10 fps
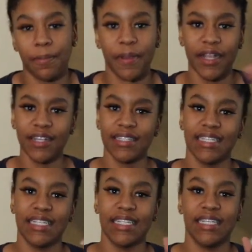
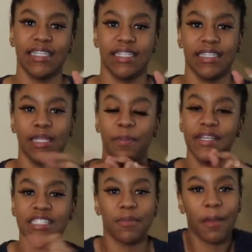apparently the
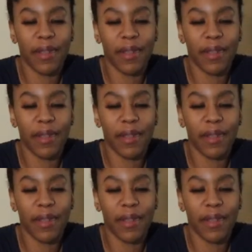piece that my